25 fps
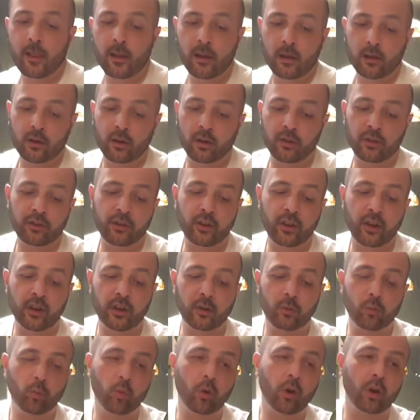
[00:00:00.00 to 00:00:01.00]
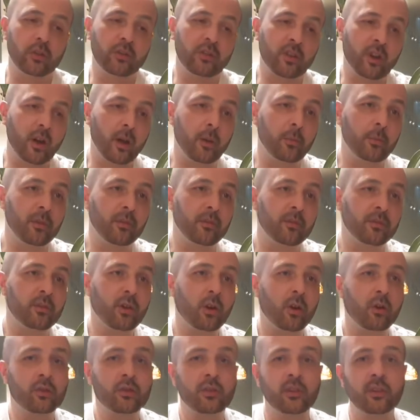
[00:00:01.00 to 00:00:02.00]
concerning what type of
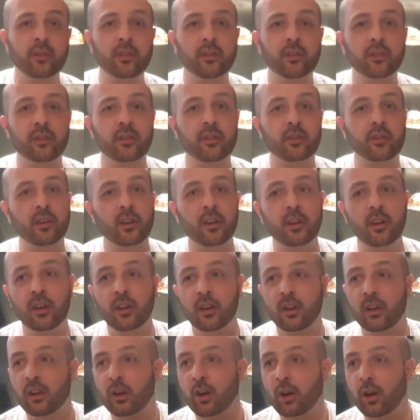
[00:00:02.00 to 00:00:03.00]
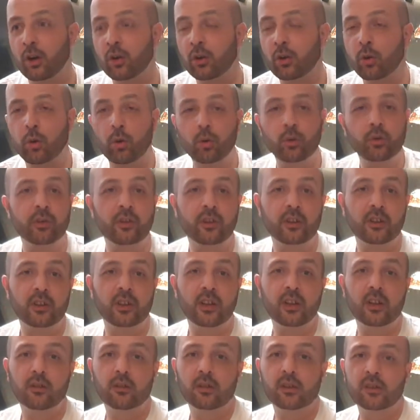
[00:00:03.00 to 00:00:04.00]
toxins are causing
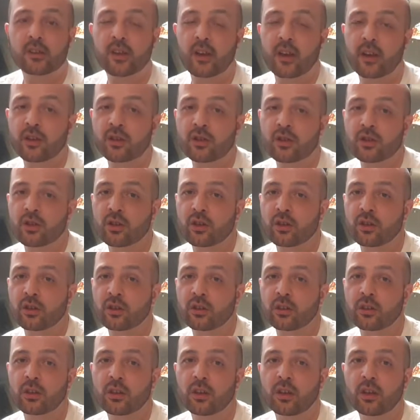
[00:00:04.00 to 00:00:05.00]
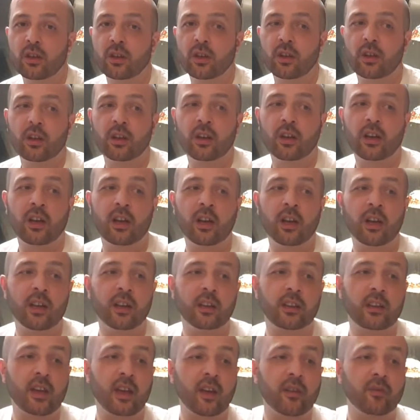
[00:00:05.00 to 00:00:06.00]
the irritation,
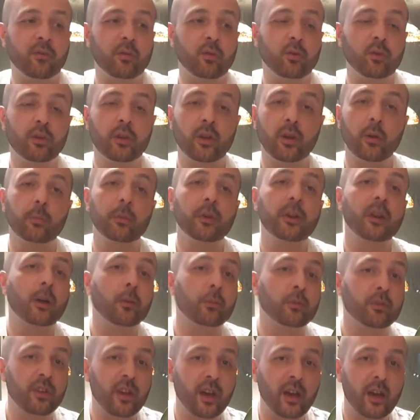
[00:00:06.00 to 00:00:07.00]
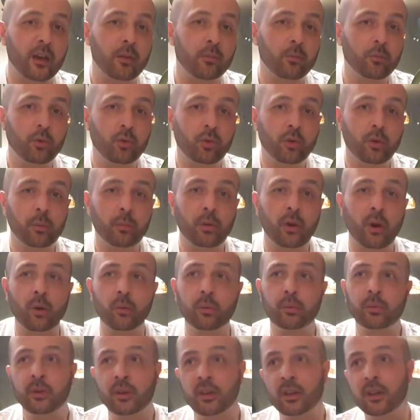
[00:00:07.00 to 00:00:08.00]
and therefore they'll be able to act more
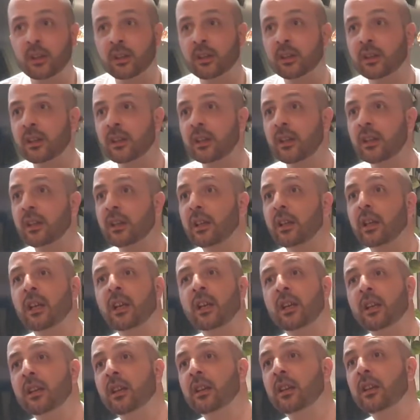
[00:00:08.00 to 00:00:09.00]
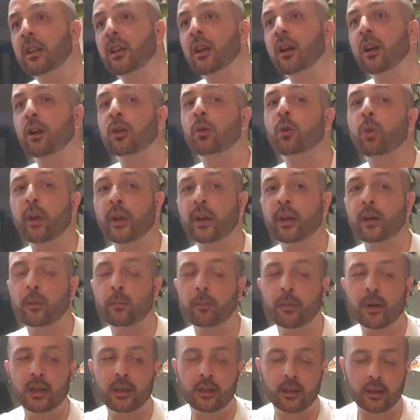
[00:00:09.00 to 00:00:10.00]
appropriately in a quicker
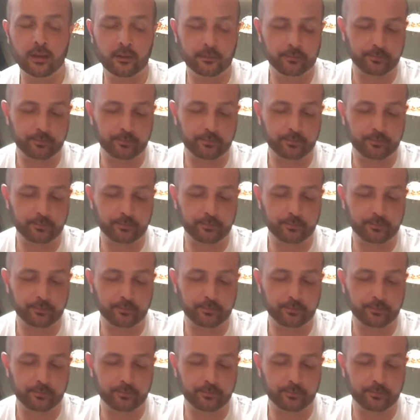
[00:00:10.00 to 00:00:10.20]
manner.